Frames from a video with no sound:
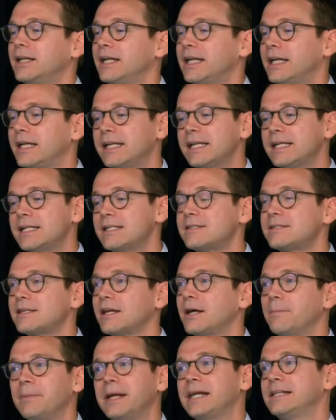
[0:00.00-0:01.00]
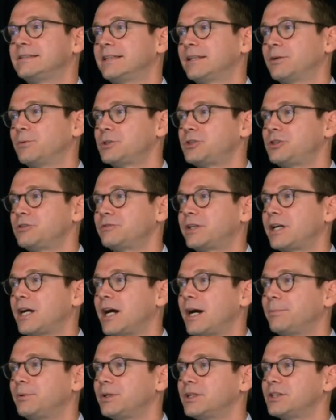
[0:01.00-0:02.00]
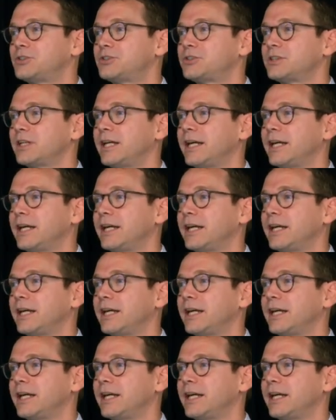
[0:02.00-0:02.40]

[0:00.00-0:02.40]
it is amazing what you've accomplished.